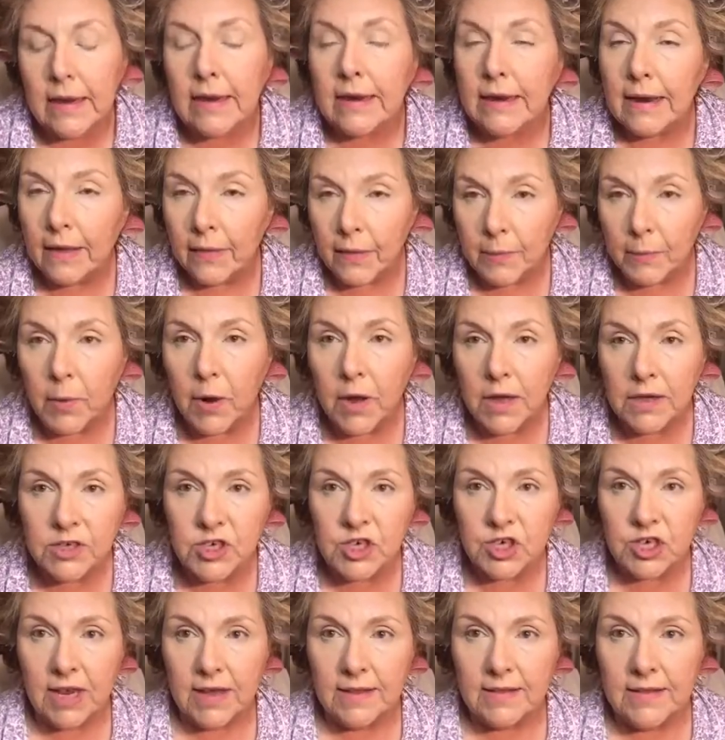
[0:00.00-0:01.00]
Now the bronze
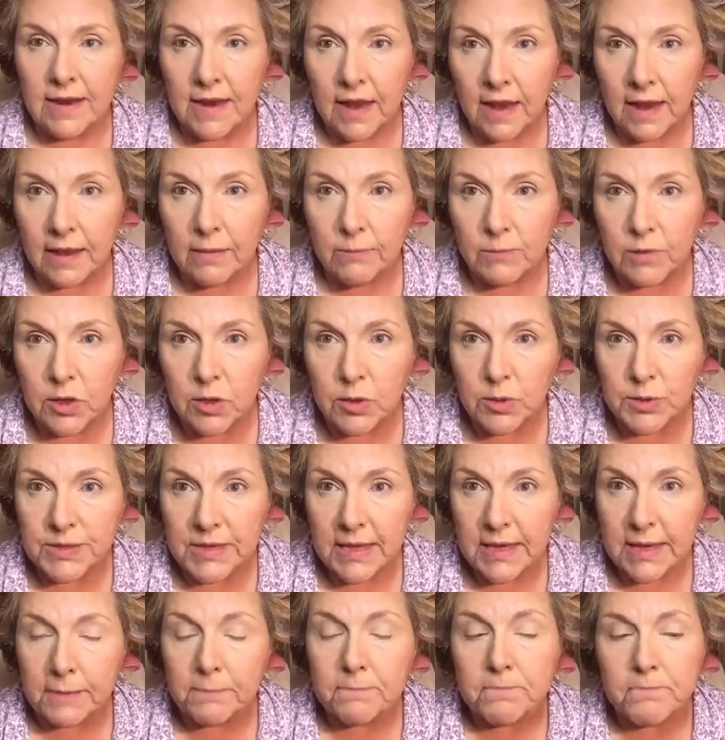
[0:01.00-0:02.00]
shade that I am
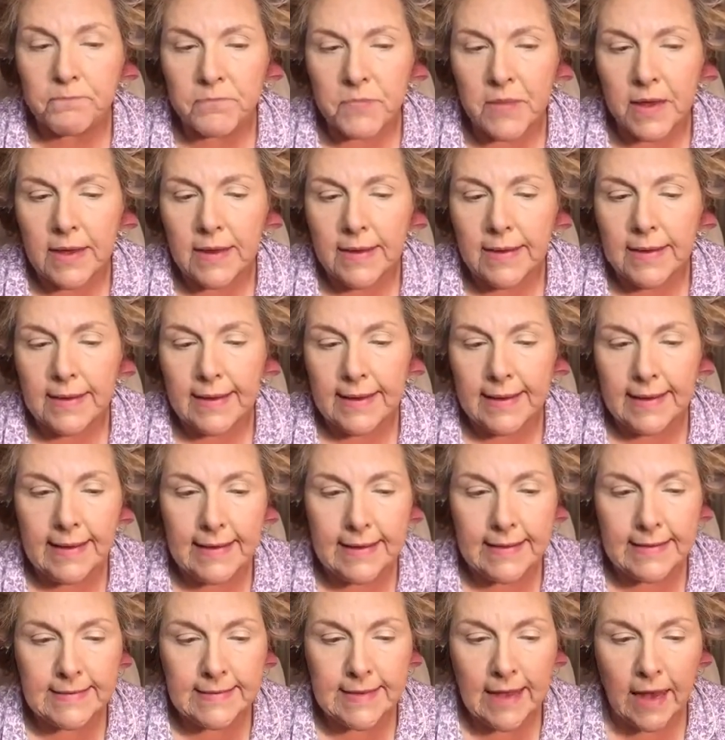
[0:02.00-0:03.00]
using
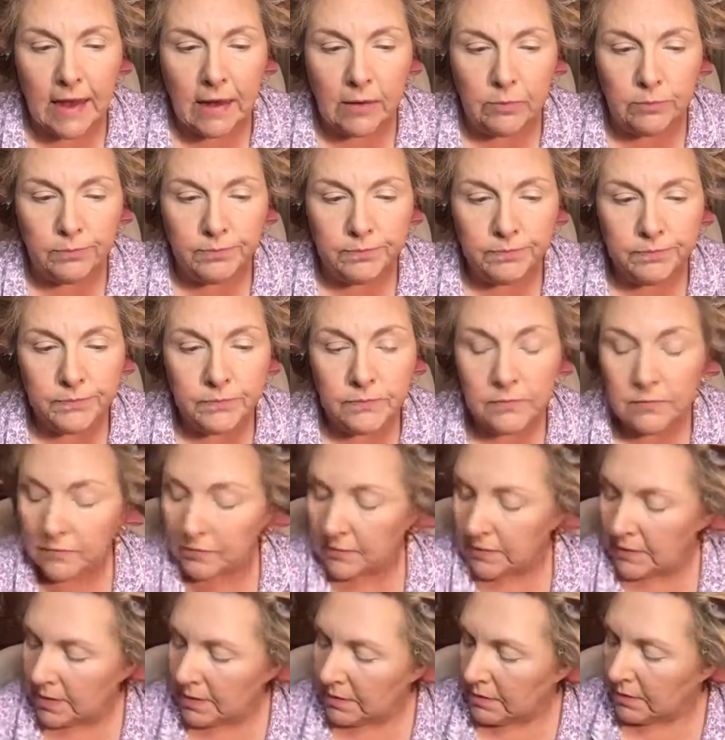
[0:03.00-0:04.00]
is going
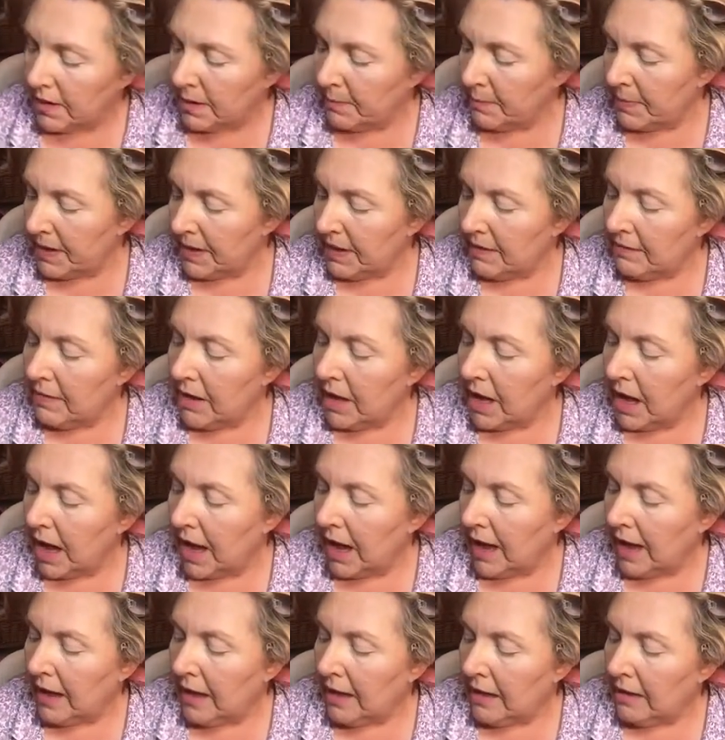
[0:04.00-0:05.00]
to be
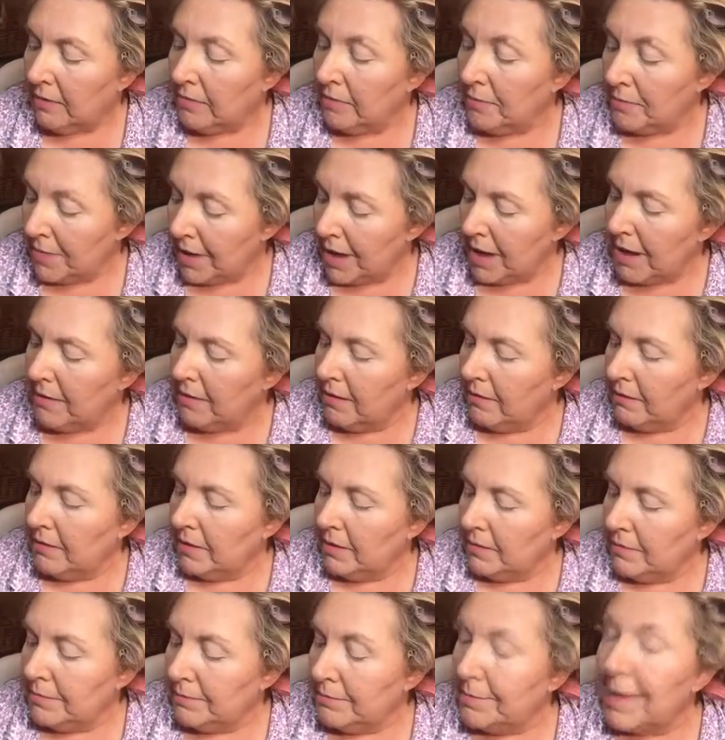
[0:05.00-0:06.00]

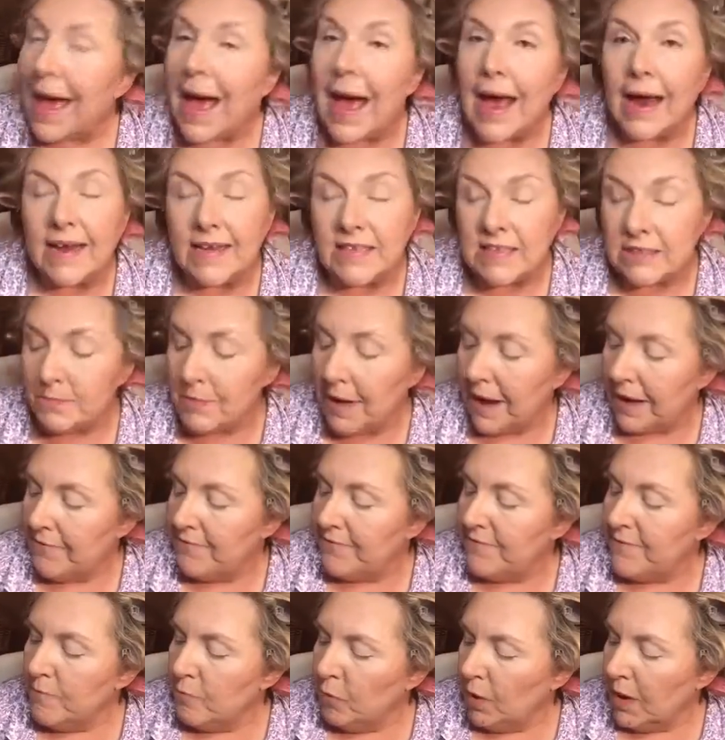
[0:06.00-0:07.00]
MAC. It's
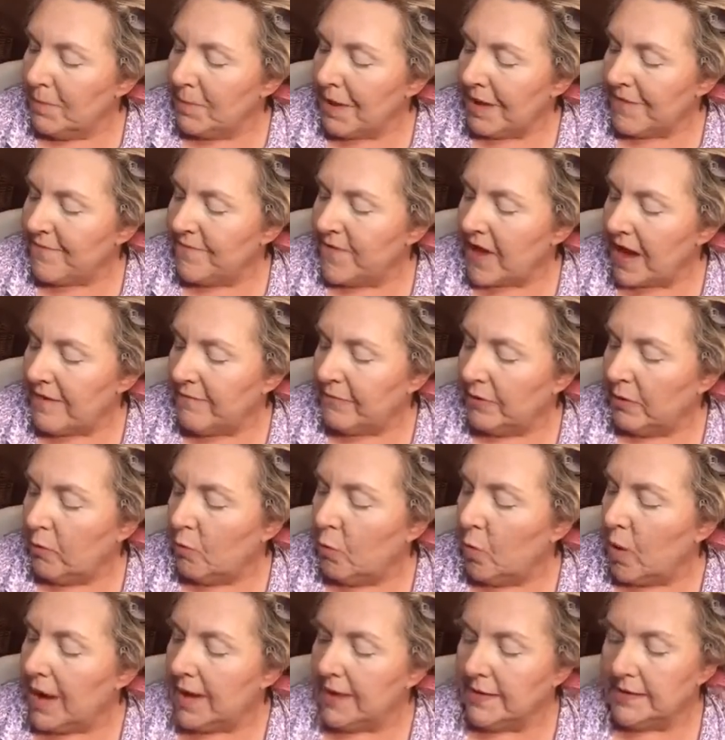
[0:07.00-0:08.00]
one of my favorite
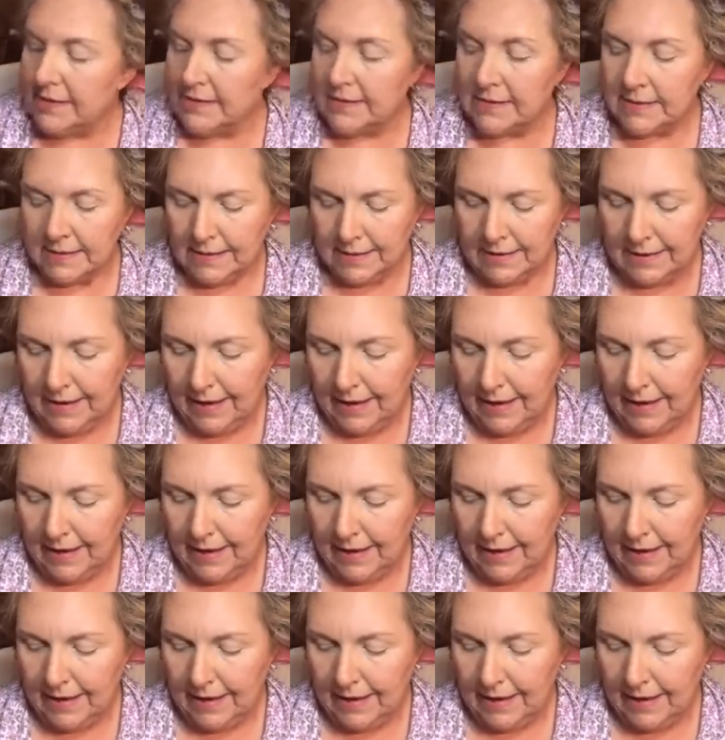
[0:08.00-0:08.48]
ones.